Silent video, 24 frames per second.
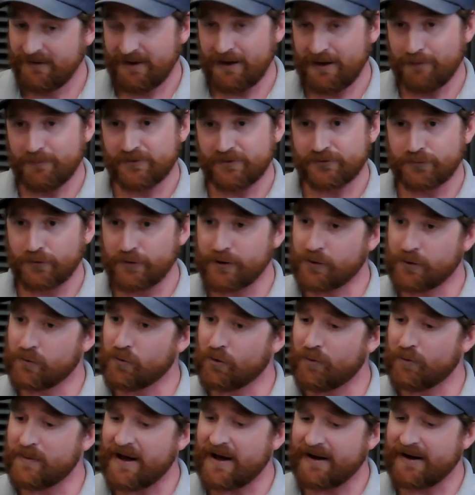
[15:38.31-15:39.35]
And what's really
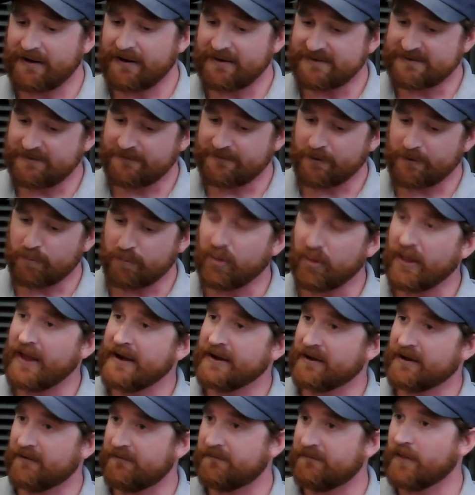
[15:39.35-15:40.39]
cool about it is if you're
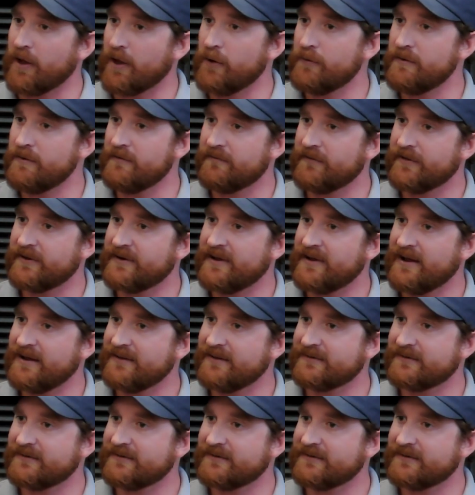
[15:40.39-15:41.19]
planning a float for the day.